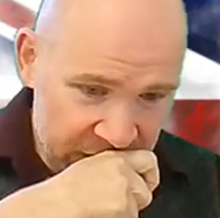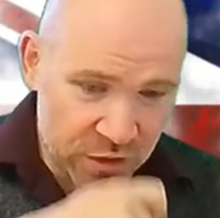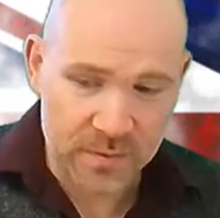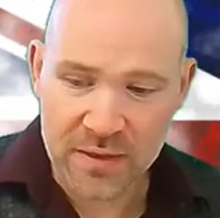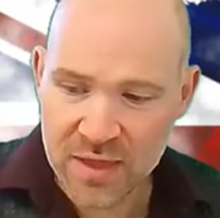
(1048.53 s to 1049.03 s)

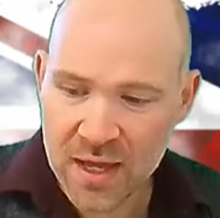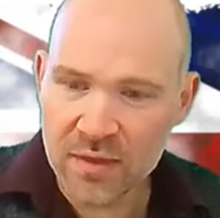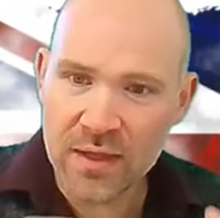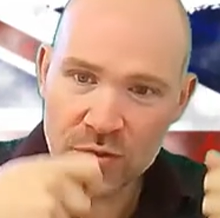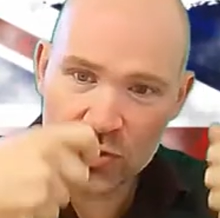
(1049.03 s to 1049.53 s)
excuse me,
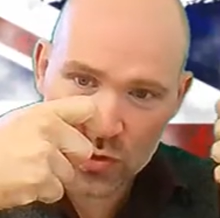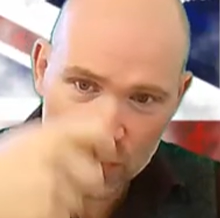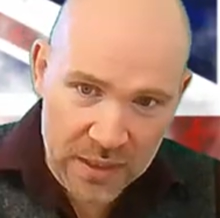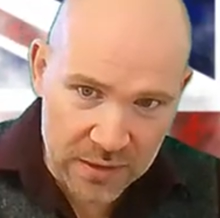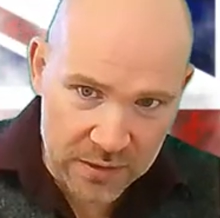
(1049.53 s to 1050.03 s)
that then
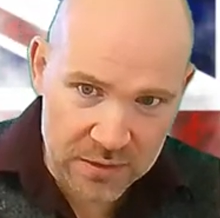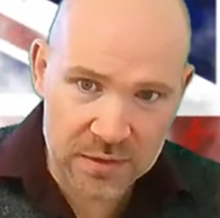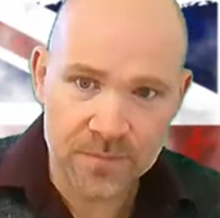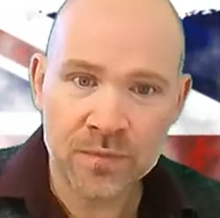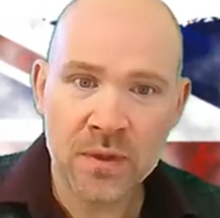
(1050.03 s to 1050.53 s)

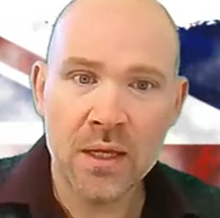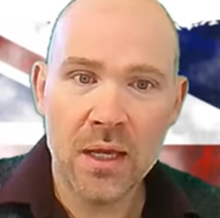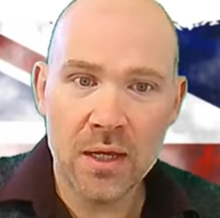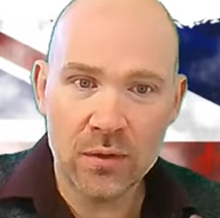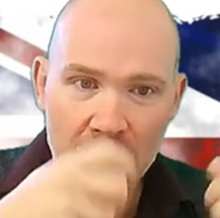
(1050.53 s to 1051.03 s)
triggers
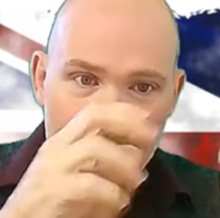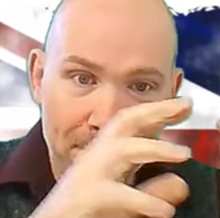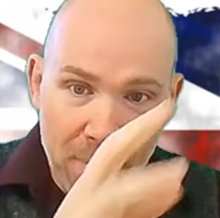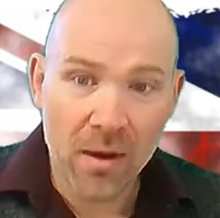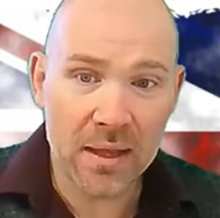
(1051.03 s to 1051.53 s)
a, a
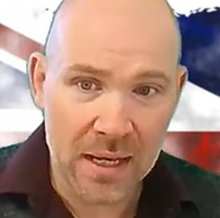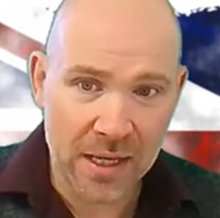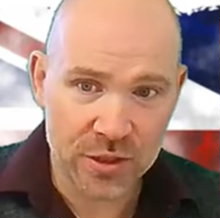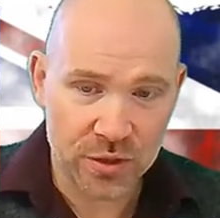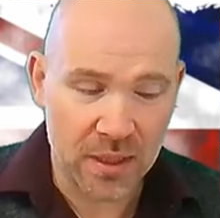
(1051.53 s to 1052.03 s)

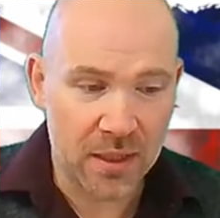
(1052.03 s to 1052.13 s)
by-election.